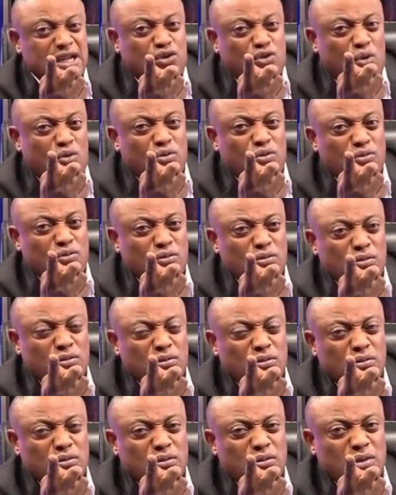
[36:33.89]
ton?
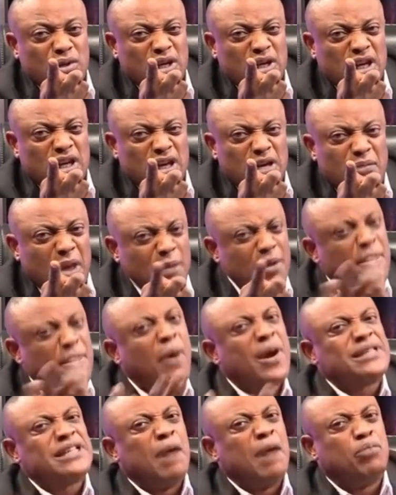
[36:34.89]

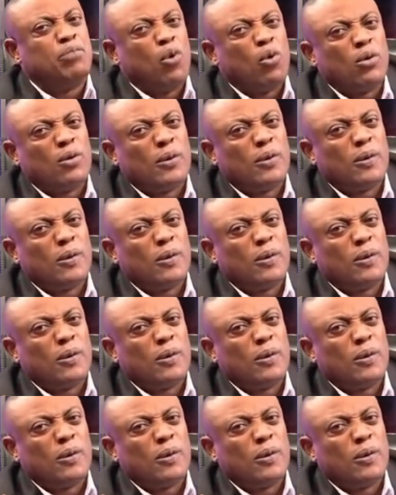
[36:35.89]
Now, example.